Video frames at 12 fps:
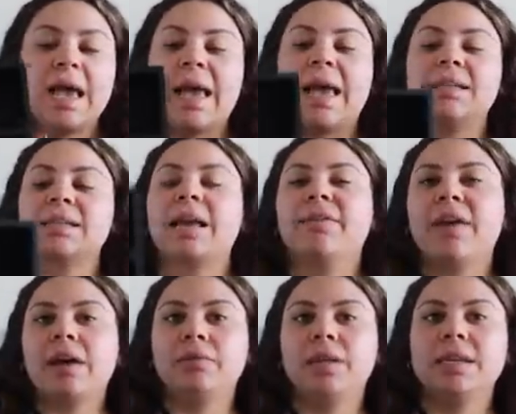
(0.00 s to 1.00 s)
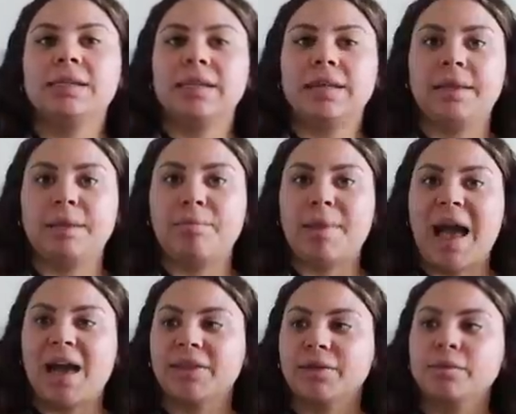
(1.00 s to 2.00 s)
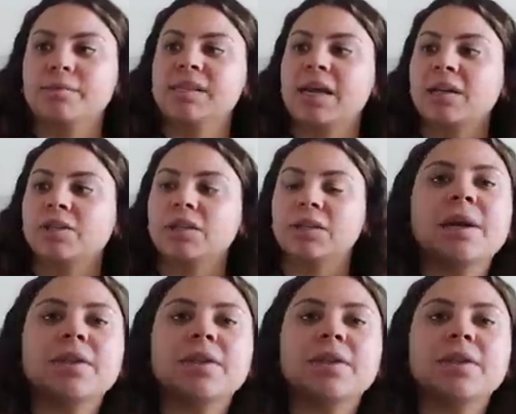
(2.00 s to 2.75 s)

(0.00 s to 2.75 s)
and I found this in the bathroom section.